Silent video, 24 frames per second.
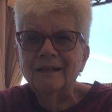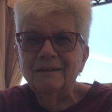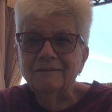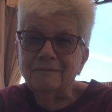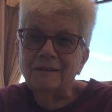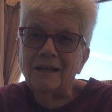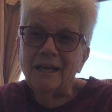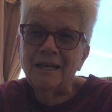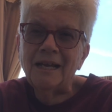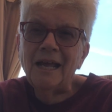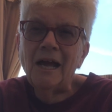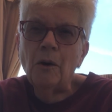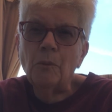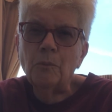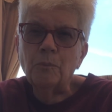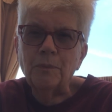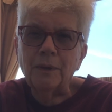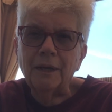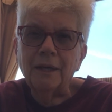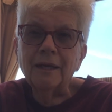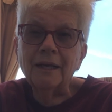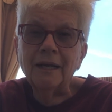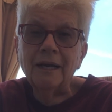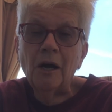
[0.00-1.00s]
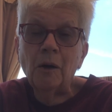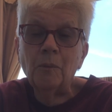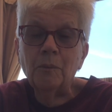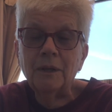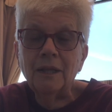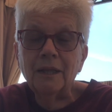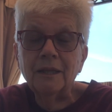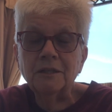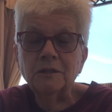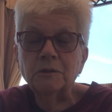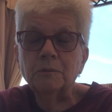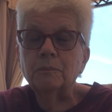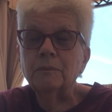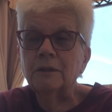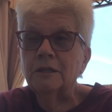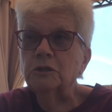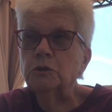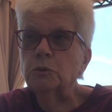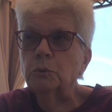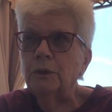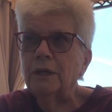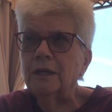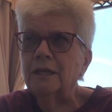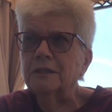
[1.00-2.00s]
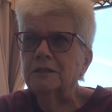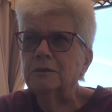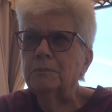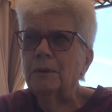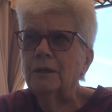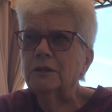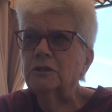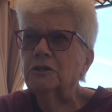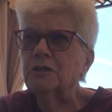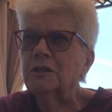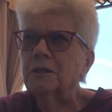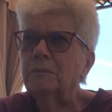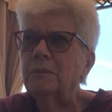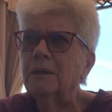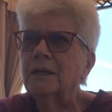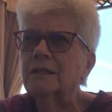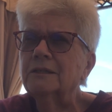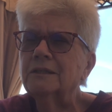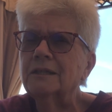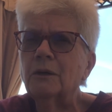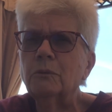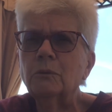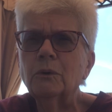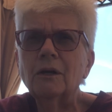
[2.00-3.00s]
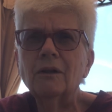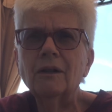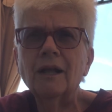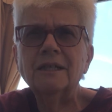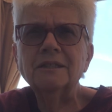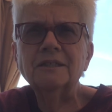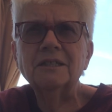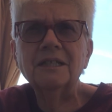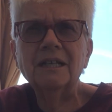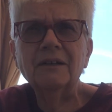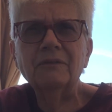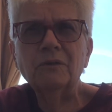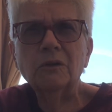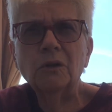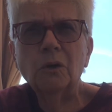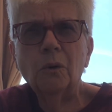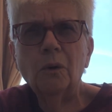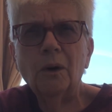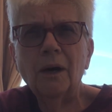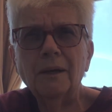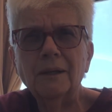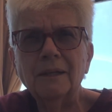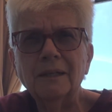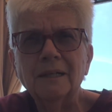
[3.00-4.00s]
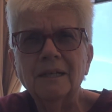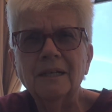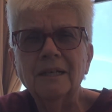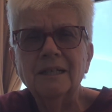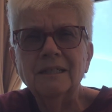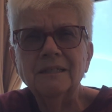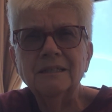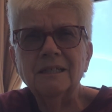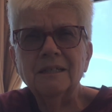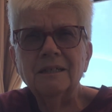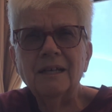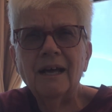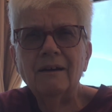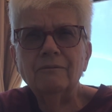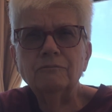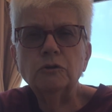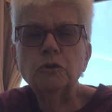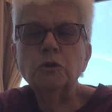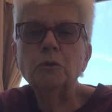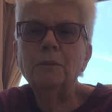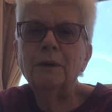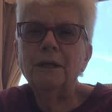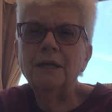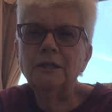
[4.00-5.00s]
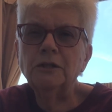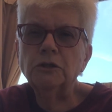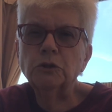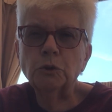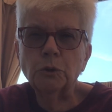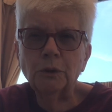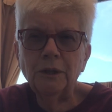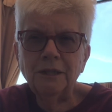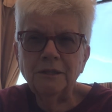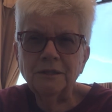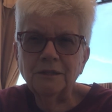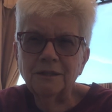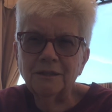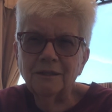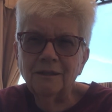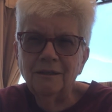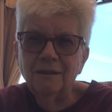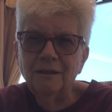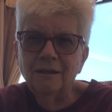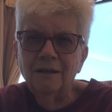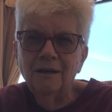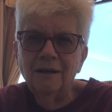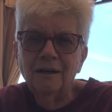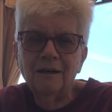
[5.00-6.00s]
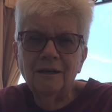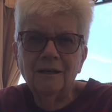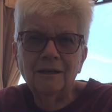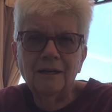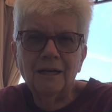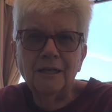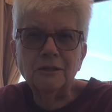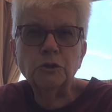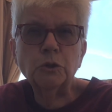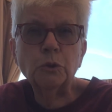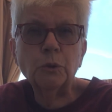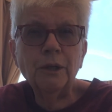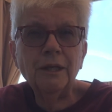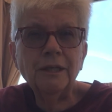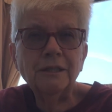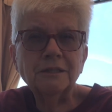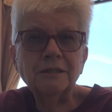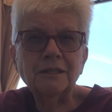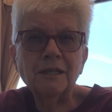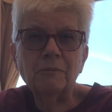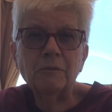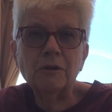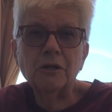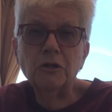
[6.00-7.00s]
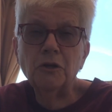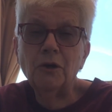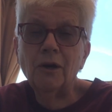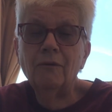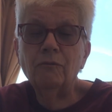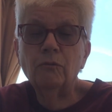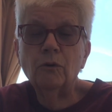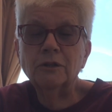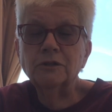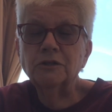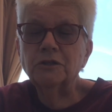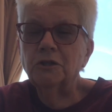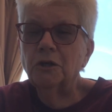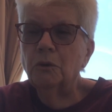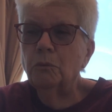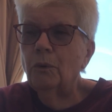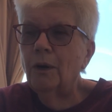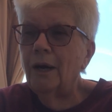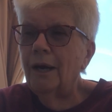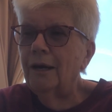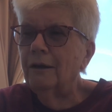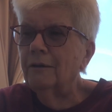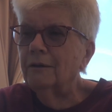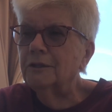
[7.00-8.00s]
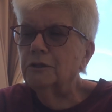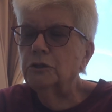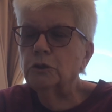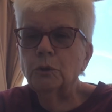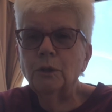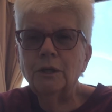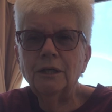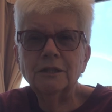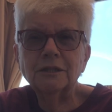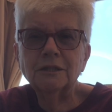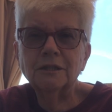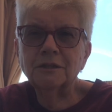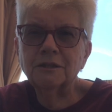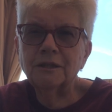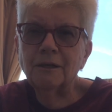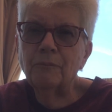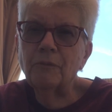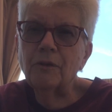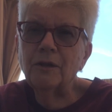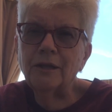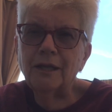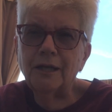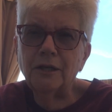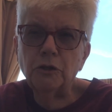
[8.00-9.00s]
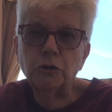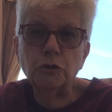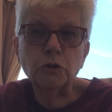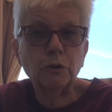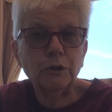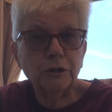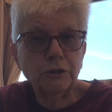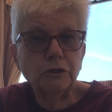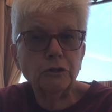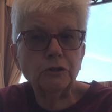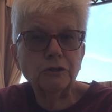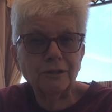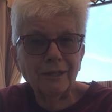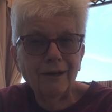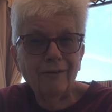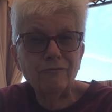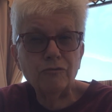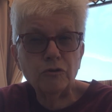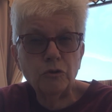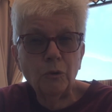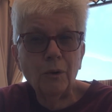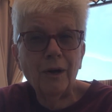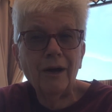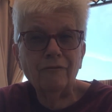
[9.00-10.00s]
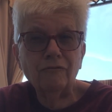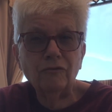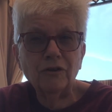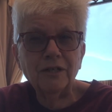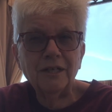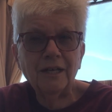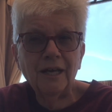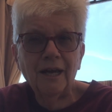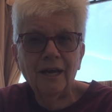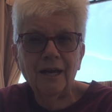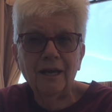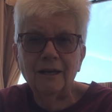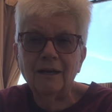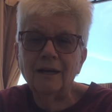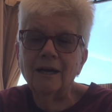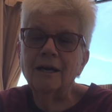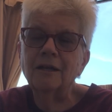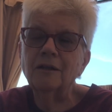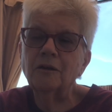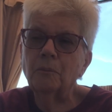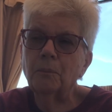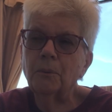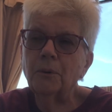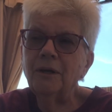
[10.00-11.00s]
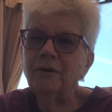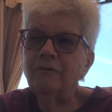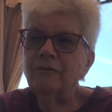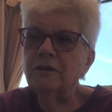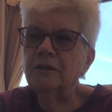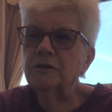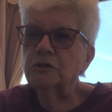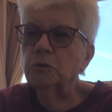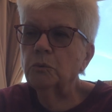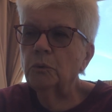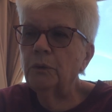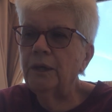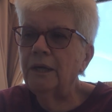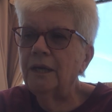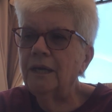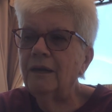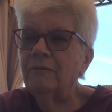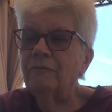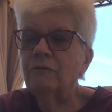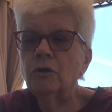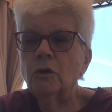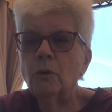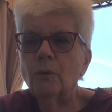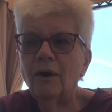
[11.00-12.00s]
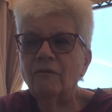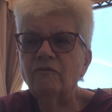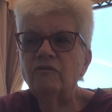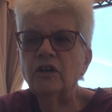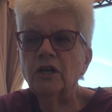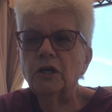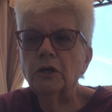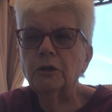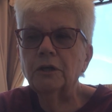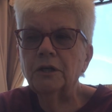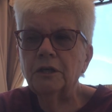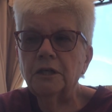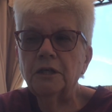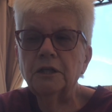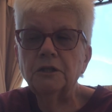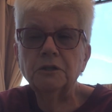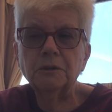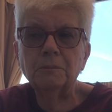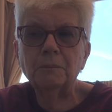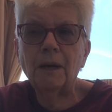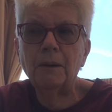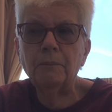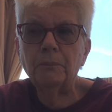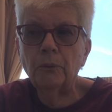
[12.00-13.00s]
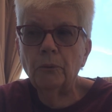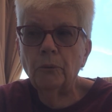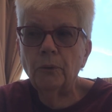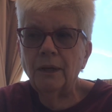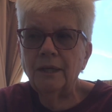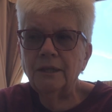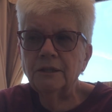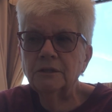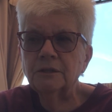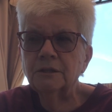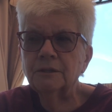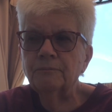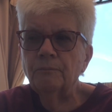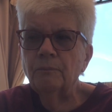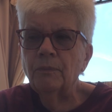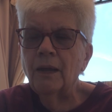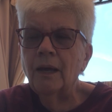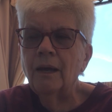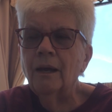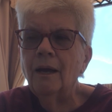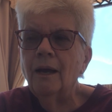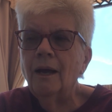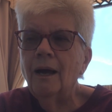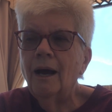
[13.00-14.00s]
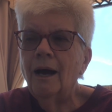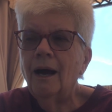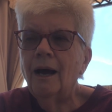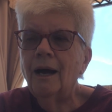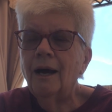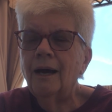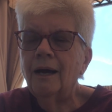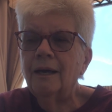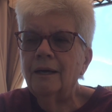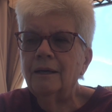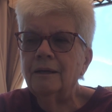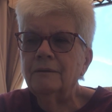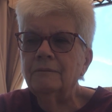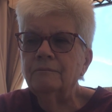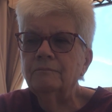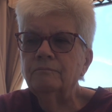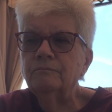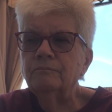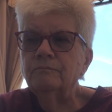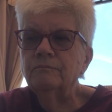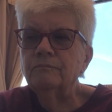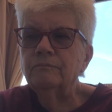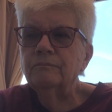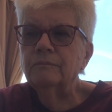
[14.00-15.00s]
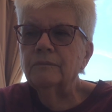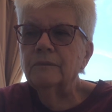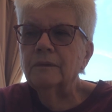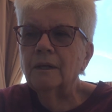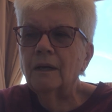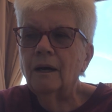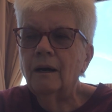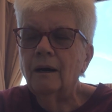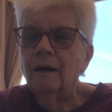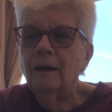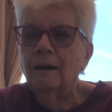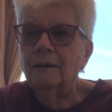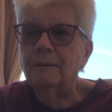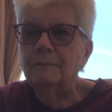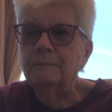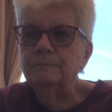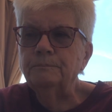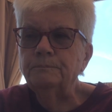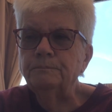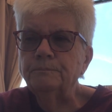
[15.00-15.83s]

it helped me. It helped me this, this week especially because I realized that even though I did have too many treats, uh, a treat is something you have once in a while. A treat isn't something that you treat yourself to every day. And the previous week, even though I figured it into my points, I um,